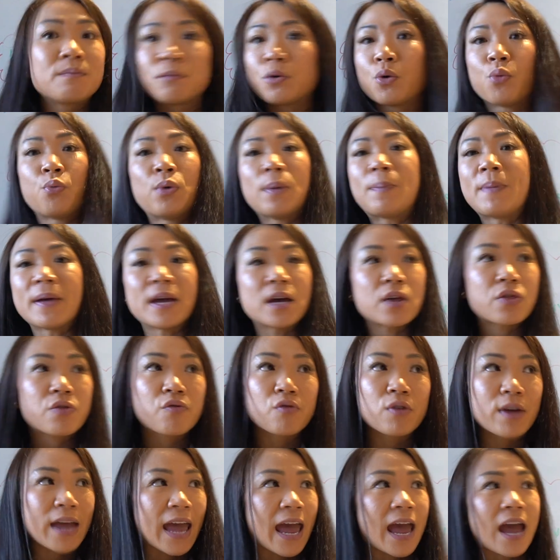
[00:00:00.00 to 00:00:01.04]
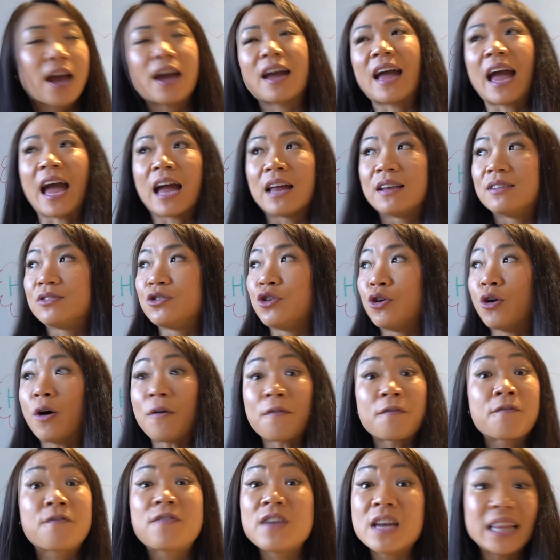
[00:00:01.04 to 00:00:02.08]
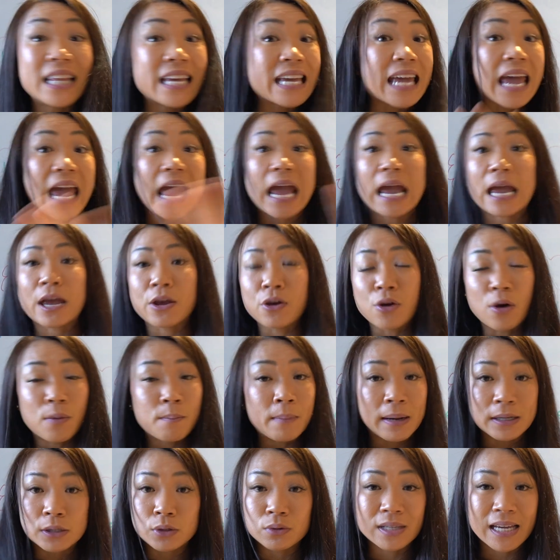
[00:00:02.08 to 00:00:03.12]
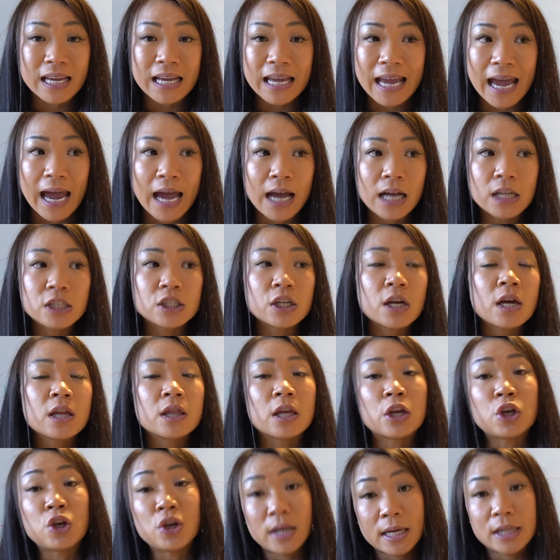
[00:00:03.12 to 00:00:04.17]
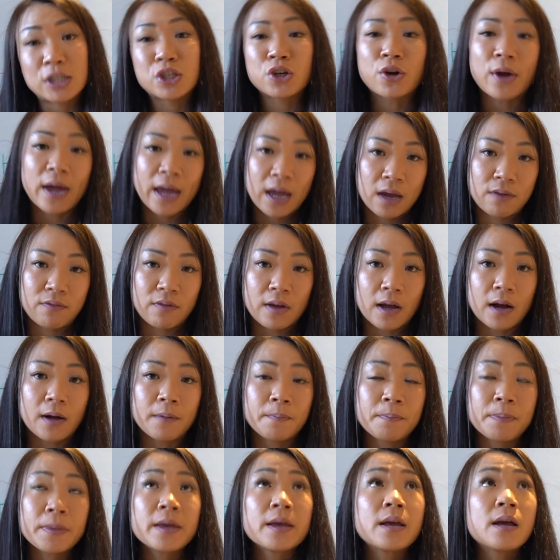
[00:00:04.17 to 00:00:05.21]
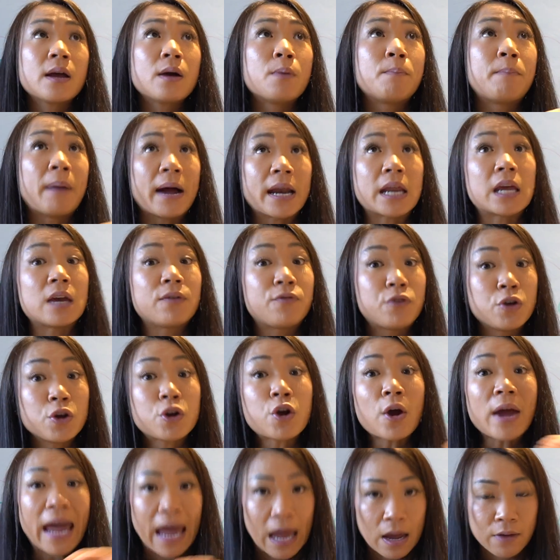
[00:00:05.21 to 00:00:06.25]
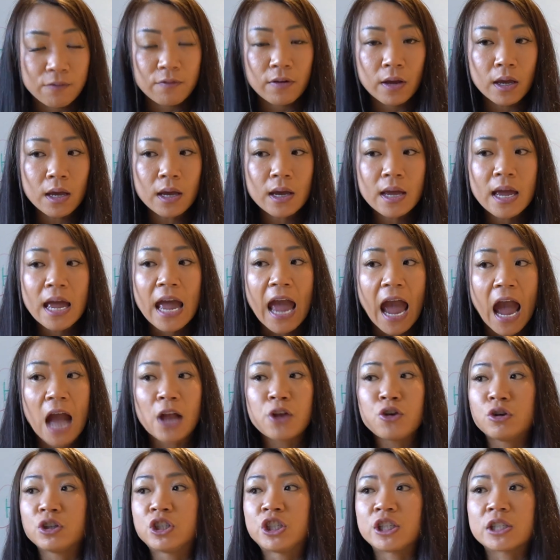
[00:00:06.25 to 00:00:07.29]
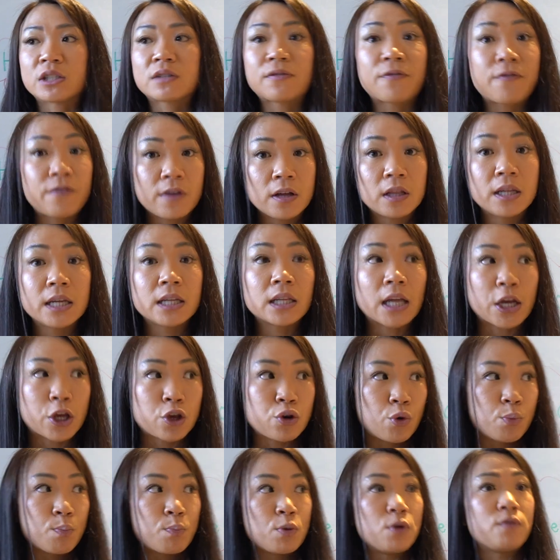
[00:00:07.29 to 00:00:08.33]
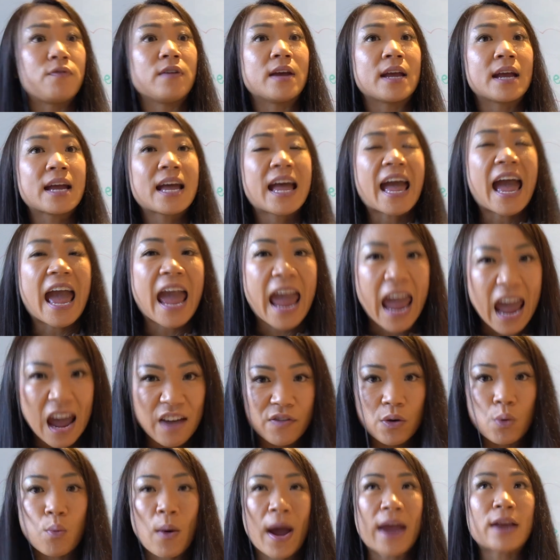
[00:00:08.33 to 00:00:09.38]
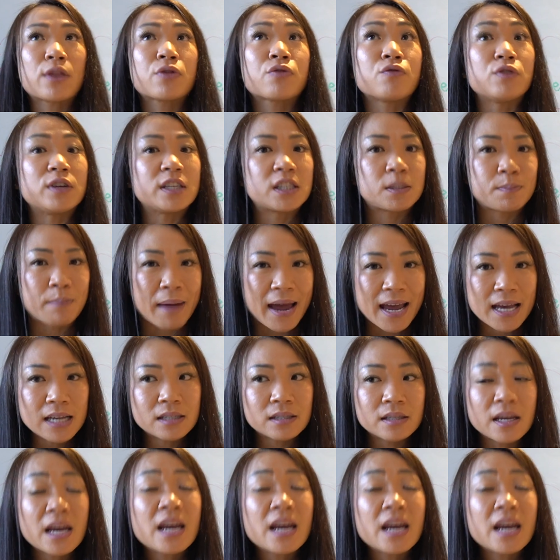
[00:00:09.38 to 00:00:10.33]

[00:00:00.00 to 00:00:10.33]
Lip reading: whipping it through air and you're not feeling your muscles engage, then you need to go heavier. But if you go heavy and you're just feeling like you're moving a heavy weight through space,